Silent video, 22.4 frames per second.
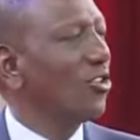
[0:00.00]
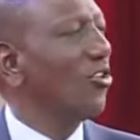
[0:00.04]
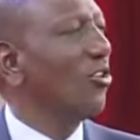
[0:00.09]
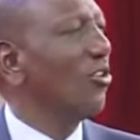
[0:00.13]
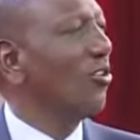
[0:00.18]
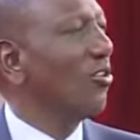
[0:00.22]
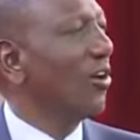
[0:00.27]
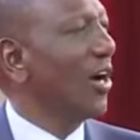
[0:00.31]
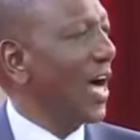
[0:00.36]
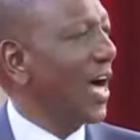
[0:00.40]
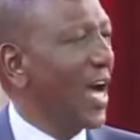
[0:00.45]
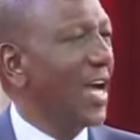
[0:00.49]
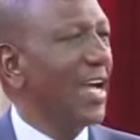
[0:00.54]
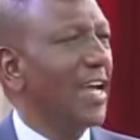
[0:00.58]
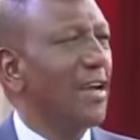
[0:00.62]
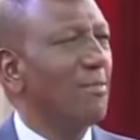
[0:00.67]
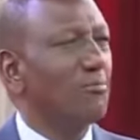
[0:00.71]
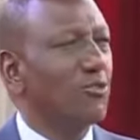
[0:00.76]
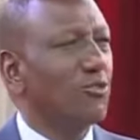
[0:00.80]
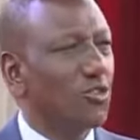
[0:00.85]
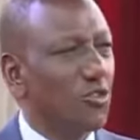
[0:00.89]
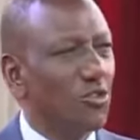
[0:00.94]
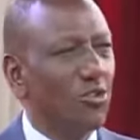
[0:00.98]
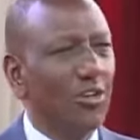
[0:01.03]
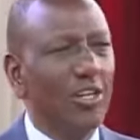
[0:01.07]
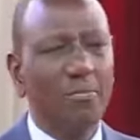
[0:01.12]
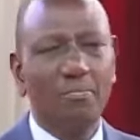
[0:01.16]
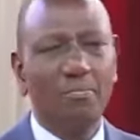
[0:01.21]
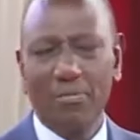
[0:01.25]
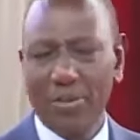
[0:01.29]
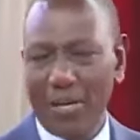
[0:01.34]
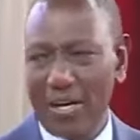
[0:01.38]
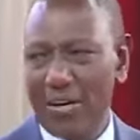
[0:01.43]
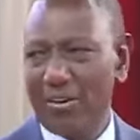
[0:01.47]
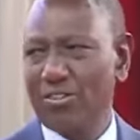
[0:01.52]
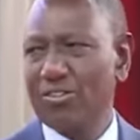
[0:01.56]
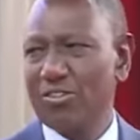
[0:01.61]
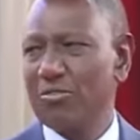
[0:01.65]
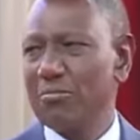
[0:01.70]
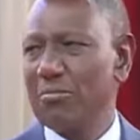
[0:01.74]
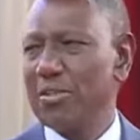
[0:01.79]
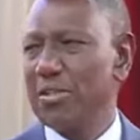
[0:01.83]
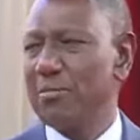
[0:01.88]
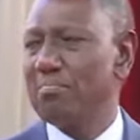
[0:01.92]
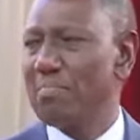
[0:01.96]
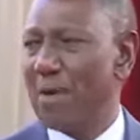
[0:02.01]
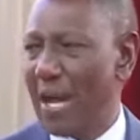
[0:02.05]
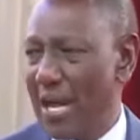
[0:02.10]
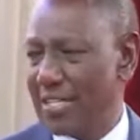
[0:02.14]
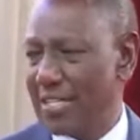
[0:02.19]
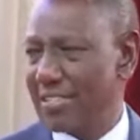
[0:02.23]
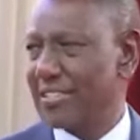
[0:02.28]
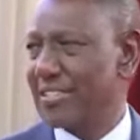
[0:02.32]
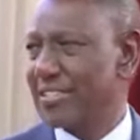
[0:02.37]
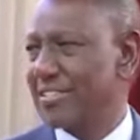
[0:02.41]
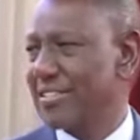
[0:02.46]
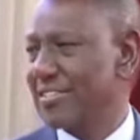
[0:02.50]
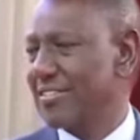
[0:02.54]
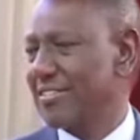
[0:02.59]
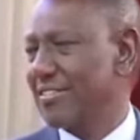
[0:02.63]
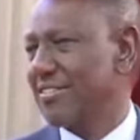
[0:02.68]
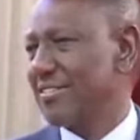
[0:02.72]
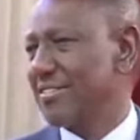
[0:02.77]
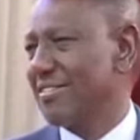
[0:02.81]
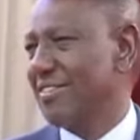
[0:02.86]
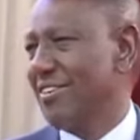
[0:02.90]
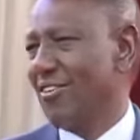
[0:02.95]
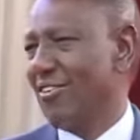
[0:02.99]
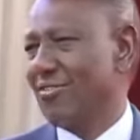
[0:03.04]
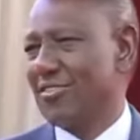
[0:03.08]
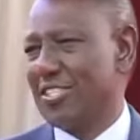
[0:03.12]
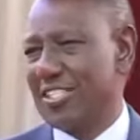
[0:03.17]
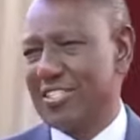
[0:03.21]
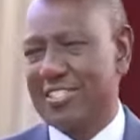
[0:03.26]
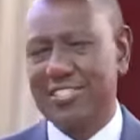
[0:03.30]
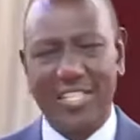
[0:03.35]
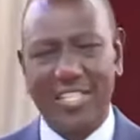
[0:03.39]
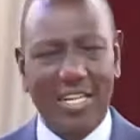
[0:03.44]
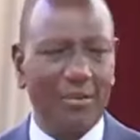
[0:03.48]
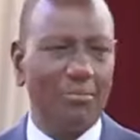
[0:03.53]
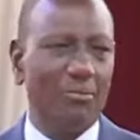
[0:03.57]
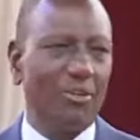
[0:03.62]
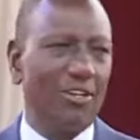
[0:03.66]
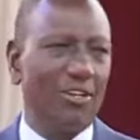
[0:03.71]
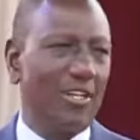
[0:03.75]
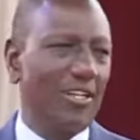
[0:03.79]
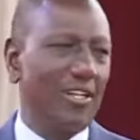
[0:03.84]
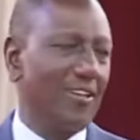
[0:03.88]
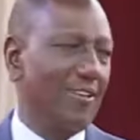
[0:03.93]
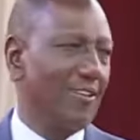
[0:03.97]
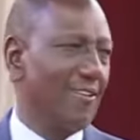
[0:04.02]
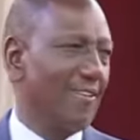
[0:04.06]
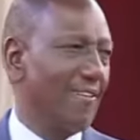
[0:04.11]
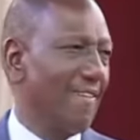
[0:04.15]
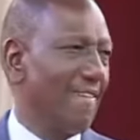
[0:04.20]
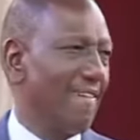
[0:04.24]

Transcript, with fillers: So I am truly proud to be part of this ceremony.